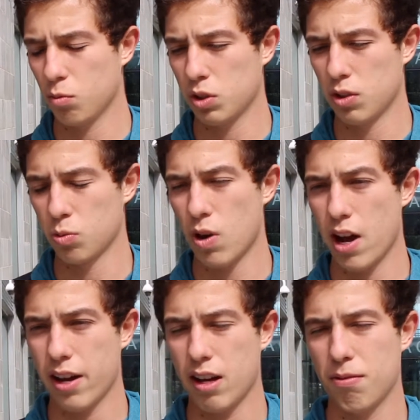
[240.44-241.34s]
which is
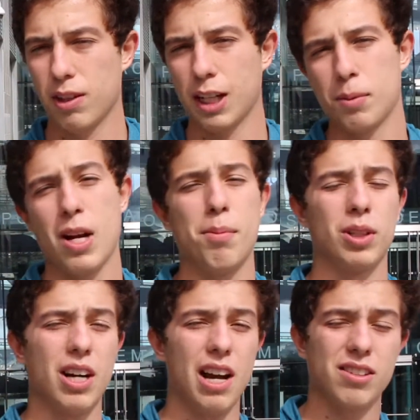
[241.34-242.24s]
why I feel like I
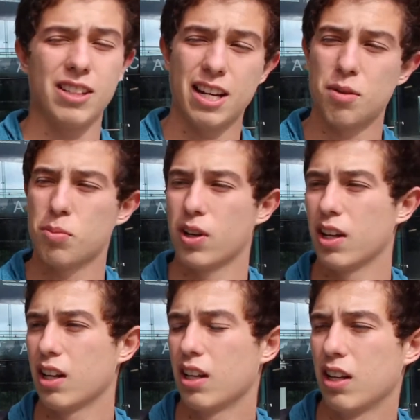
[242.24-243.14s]
procrastinate. But
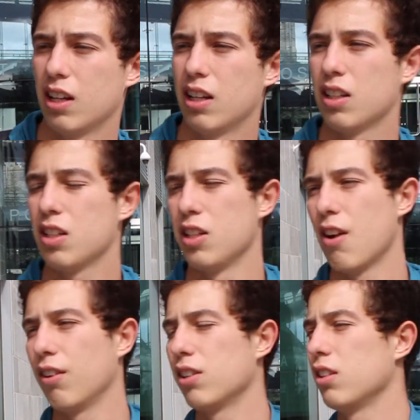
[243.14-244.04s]
you
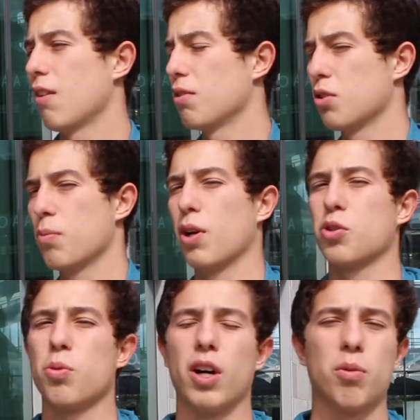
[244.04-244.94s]
never do your
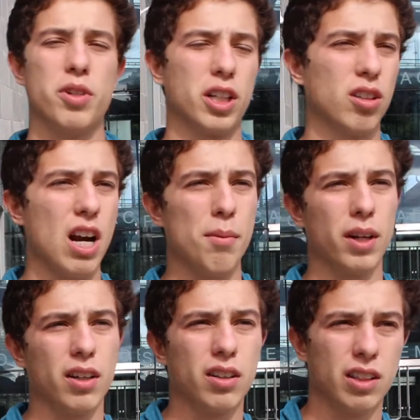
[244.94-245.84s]
best work when you're
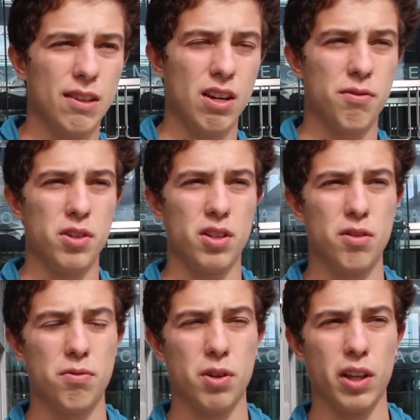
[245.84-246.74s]
cramming, even if
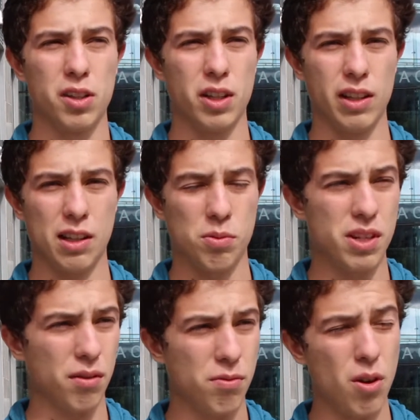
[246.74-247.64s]
you feel like that's when
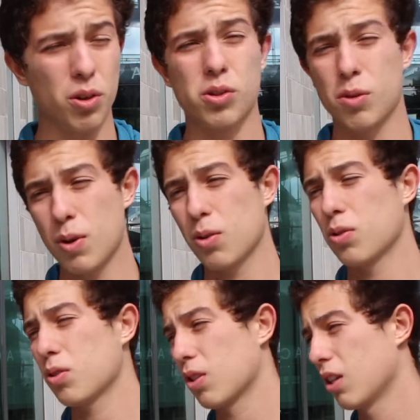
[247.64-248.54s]
you can focus the
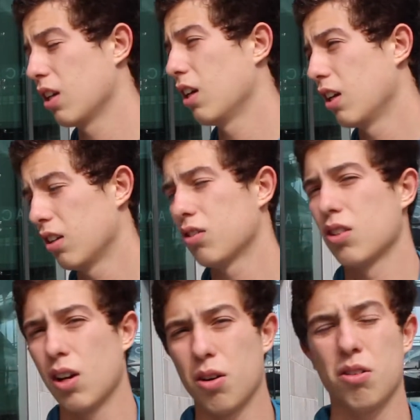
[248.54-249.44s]
most.
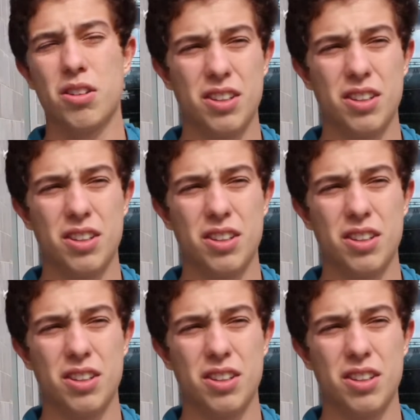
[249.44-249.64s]
So